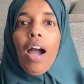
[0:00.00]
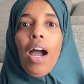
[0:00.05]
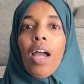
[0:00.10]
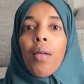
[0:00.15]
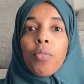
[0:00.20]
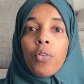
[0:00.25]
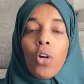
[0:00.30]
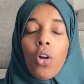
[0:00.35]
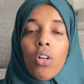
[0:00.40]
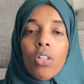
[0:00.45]
I'm
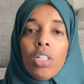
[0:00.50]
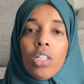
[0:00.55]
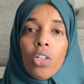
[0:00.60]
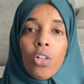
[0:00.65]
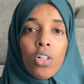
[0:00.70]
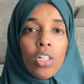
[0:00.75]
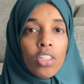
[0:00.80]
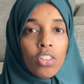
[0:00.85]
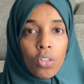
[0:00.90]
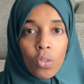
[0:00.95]
currently
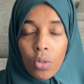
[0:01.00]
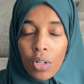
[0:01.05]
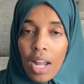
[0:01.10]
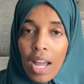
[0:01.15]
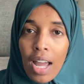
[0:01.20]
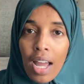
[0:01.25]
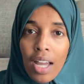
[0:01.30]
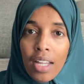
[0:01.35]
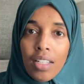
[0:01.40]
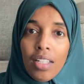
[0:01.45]
learning the
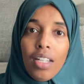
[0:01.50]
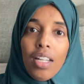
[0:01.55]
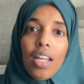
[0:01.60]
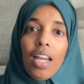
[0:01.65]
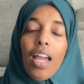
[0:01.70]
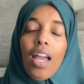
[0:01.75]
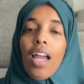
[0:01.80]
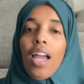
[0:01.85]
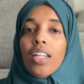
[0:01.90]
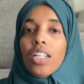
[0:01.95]
Quran
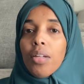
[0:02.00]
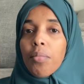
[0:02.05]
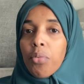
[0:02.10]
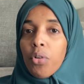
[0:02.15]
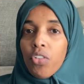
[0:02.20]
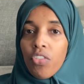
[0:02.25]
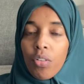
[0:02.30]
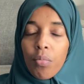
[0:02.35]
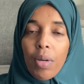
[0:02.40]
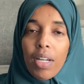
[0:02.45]
and
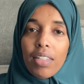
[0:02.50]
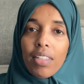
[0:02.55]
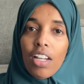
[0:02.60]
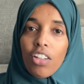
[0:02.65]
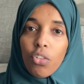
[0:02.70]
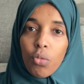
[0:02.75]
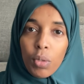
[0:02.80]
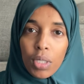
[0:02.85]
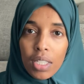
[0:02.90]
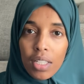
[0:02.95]
improving my
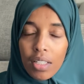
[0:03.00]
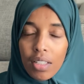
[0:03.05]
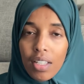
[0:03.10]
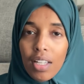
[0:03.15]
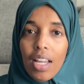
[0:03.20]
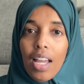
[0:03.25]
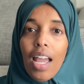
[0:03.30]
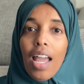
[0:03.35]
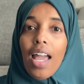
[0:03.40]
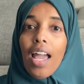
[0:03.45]
tajweed,
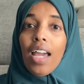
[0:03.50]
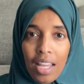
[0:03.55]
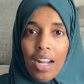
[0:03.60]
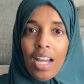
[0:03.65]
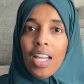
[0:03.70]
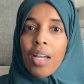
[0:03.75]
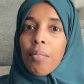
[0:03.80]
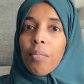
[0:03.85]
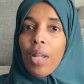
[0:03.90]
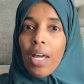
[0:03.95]
and I
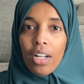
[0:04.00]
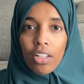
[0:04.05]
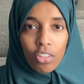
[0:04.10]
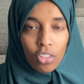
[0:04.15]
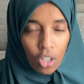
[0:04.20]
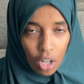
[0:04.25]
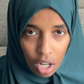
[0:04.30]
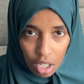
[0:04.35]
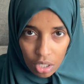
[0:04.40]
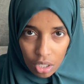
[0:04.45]
am not a
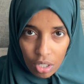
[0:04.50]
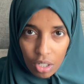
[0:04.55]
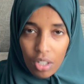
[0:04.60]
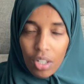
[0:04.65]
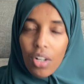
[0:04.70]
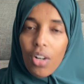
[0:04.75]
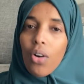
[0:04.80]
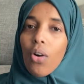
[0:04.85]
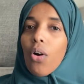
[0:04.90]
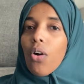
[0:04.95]
scholar
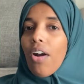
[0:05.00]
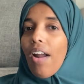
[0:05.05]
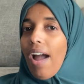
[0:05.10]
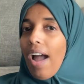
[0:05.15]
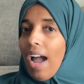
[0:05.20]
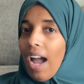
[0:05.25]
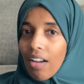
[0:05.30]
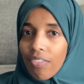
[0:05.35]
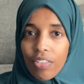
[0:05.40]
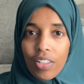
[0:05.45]
or a
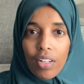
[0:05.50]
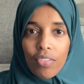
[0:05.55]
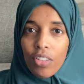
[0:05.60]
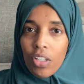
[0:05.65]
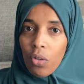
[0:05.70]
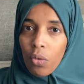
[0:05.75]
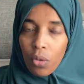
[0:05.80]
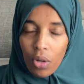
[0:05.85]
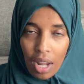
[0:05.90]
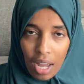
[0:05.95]
hafid of the
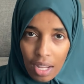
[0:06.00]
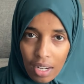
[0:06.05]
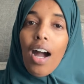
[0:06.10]
Quran.